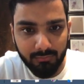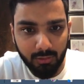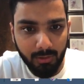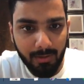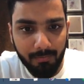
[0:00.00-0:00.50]

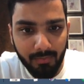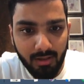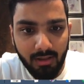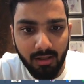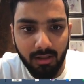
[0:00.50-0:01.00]
Okay,
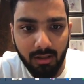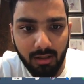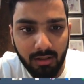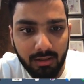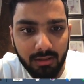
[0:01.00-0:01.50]

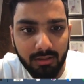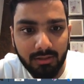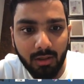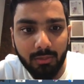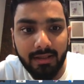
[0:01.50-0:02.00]
uh,
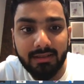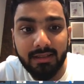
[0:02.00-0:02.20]
now in